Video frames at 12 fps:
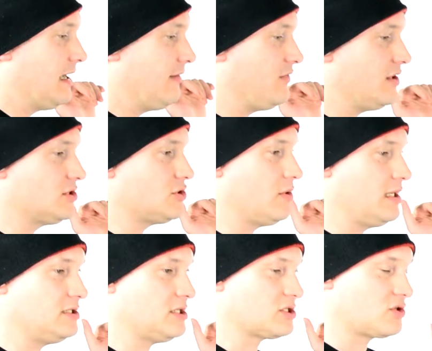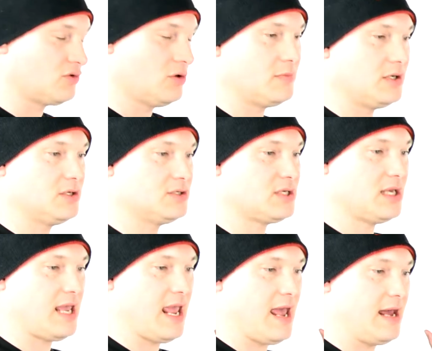if you're doing just groomers
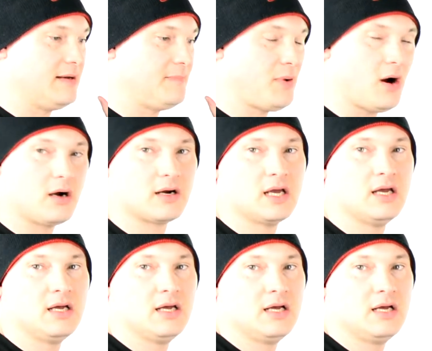and park,